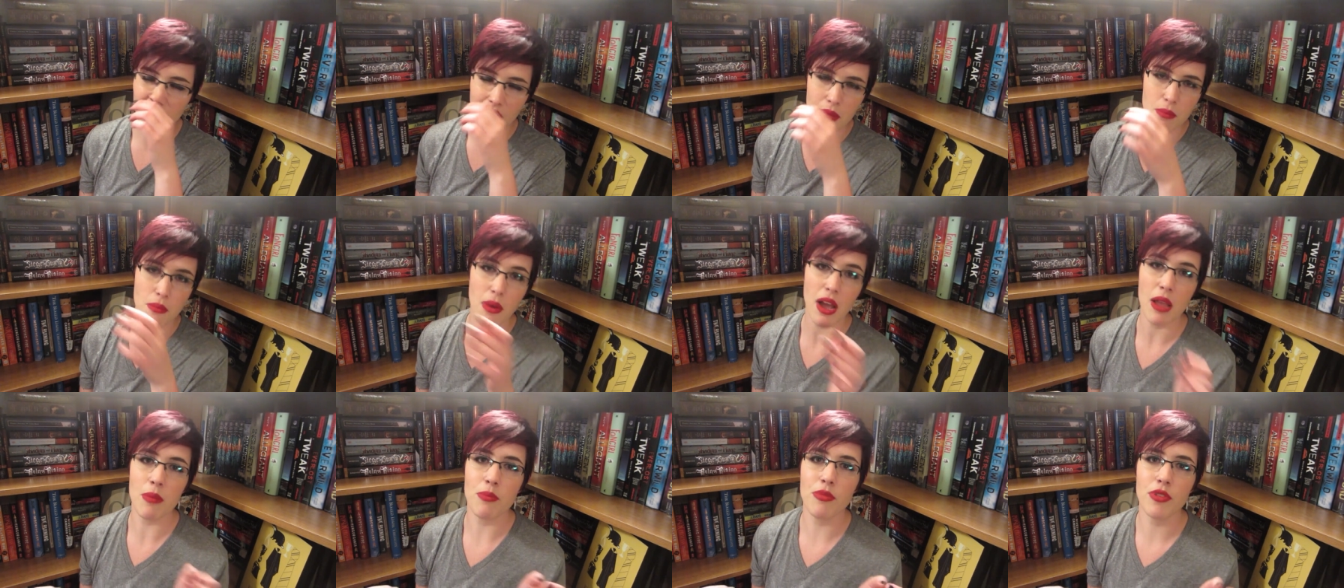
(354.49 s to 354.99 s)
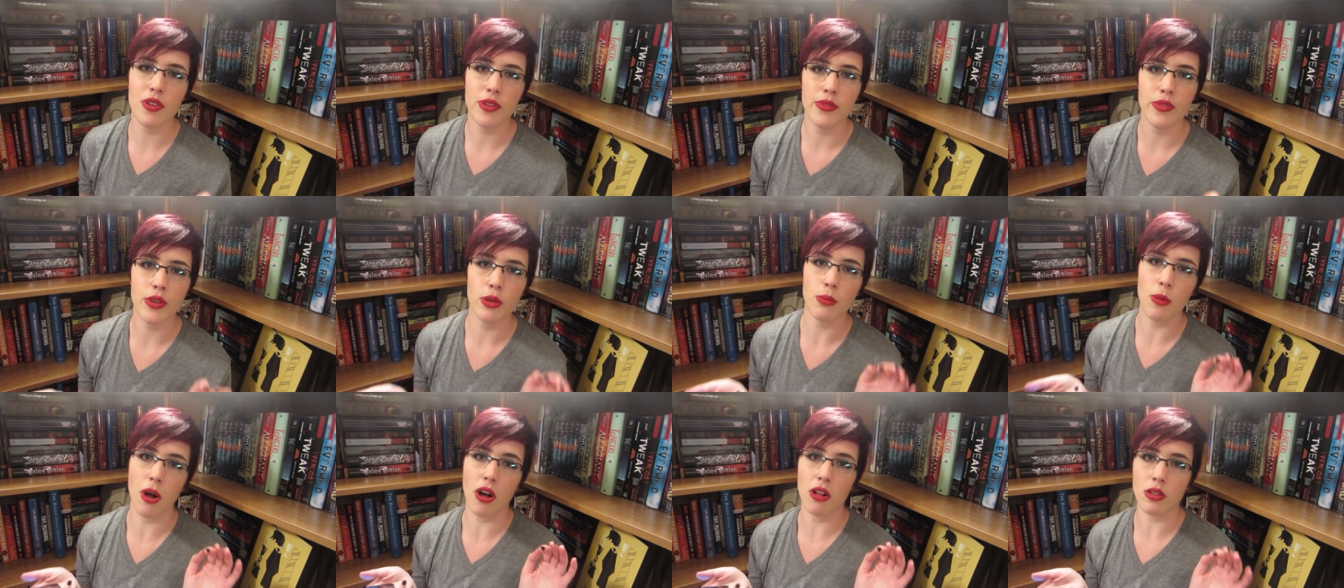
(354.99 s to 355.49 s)
I might
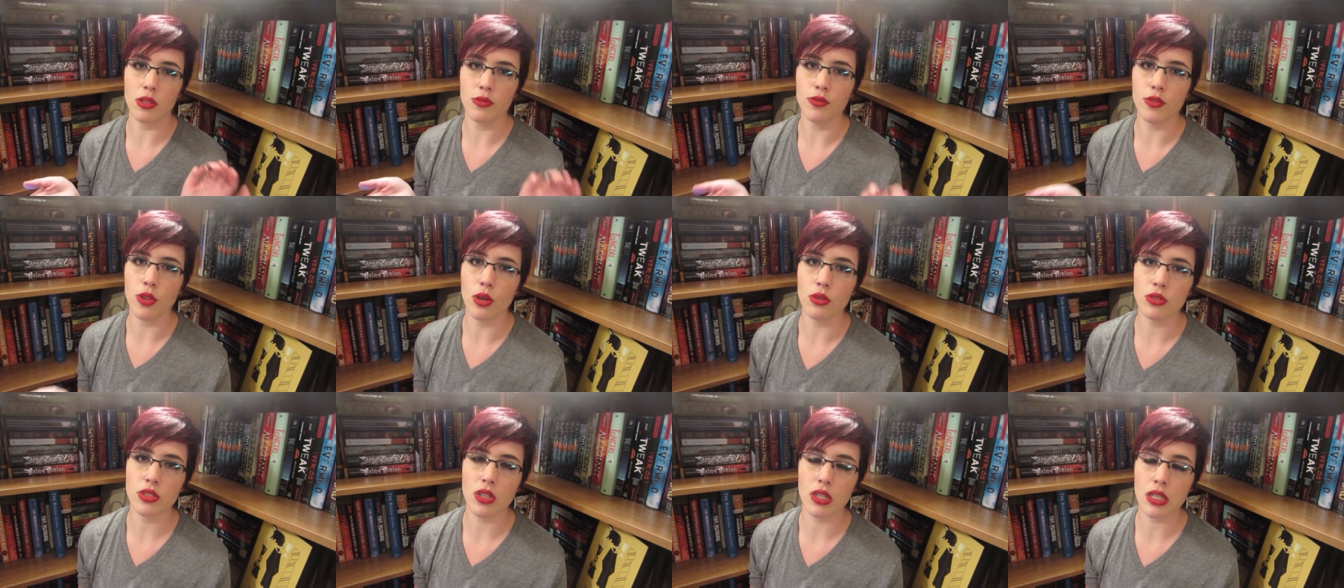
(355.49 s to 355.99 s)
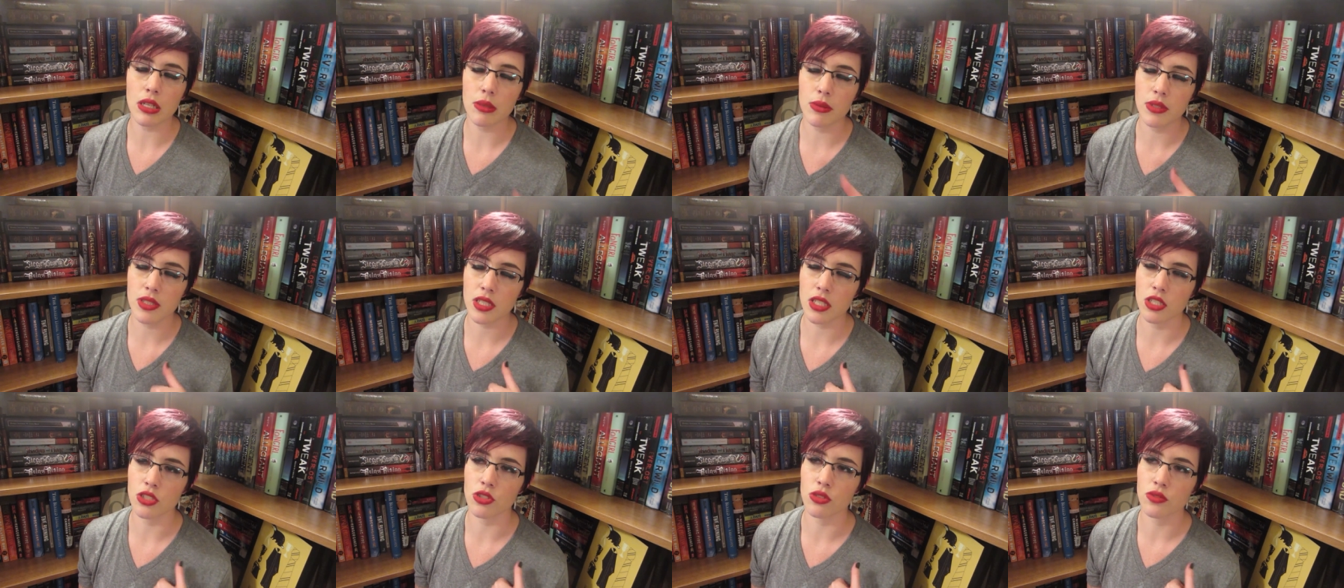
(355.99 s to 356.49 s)
pre-film all of those all at
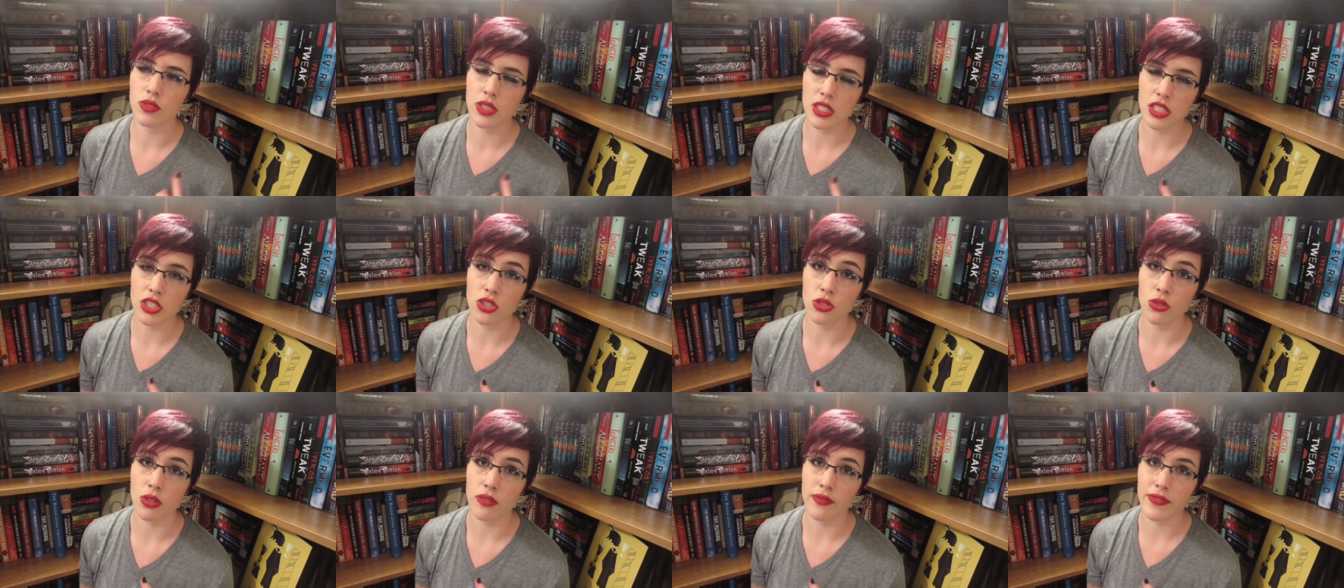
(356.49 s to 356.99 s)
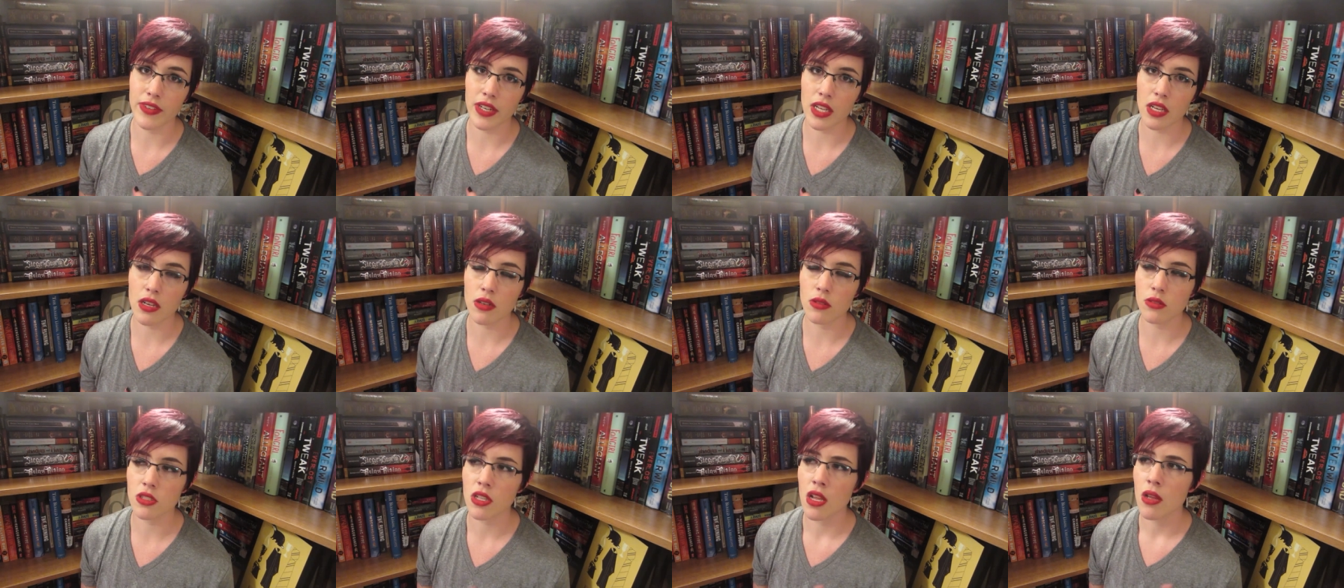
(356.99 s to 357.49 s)
once because they're really short
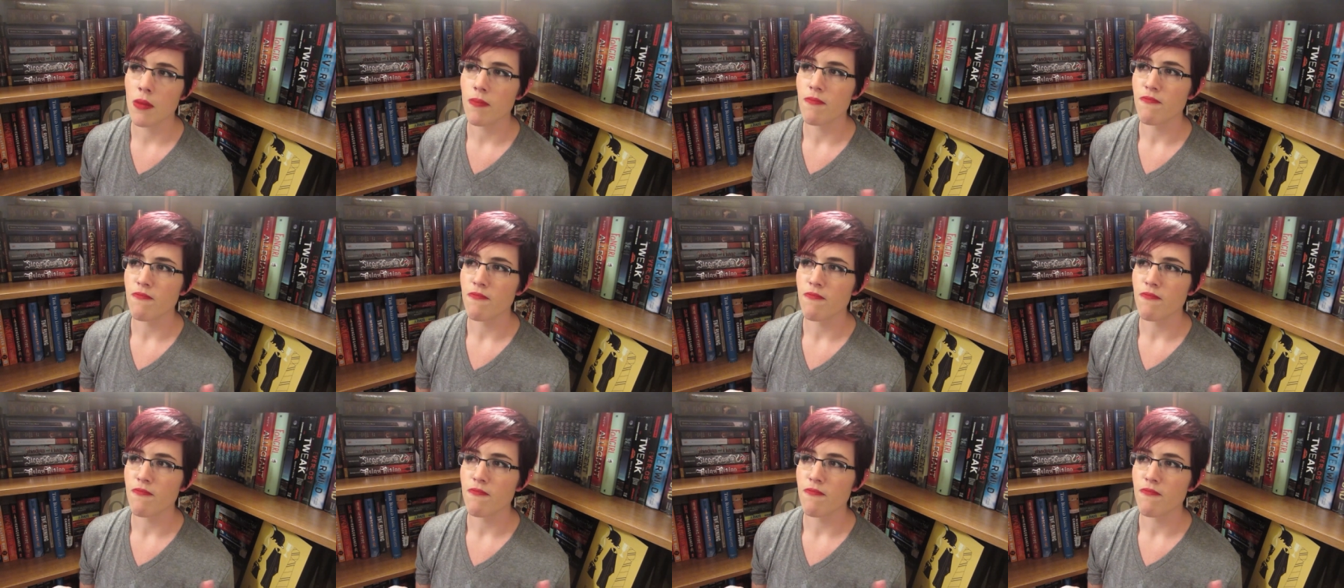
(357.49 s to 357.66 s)
videos.